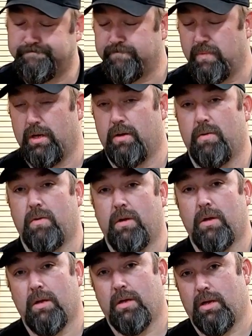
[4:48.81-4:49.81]
No.
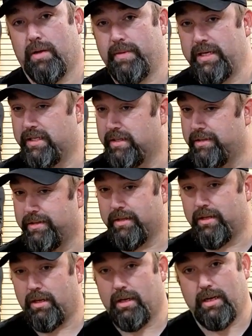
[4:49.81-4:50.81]
I mean,
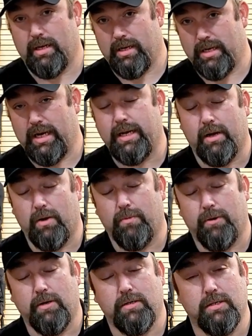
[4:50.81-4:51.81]
I don't
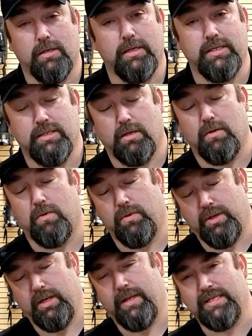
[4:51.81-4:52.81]
personally. So
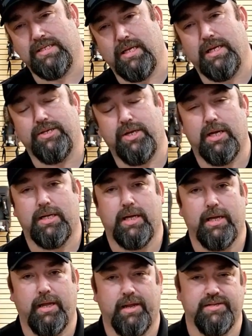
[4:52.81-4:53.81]
that's things you got to
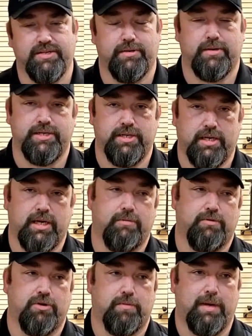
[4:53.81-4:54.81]
take in consideration
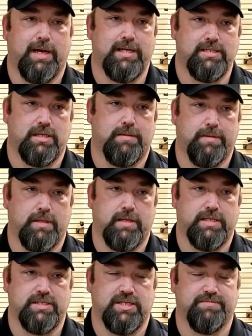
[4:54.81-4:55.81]
again when you're buying something
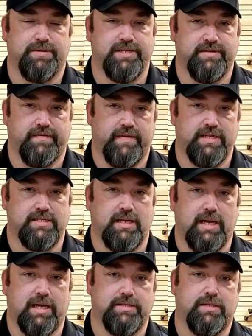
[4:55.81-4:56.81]
this expensive, this
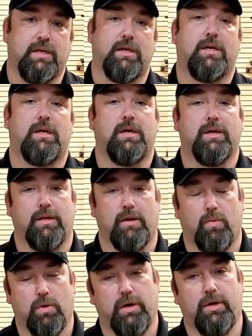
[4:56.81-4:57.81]
nice.
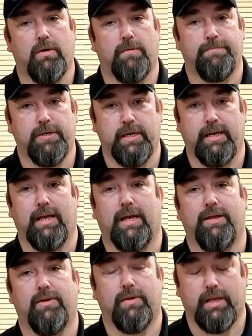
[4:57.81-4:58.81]
Where are you going to put it? How
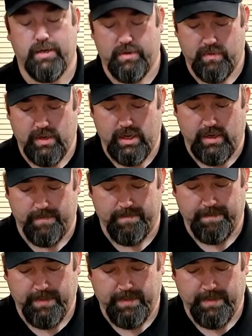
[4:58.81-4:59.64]
are you going to get it around?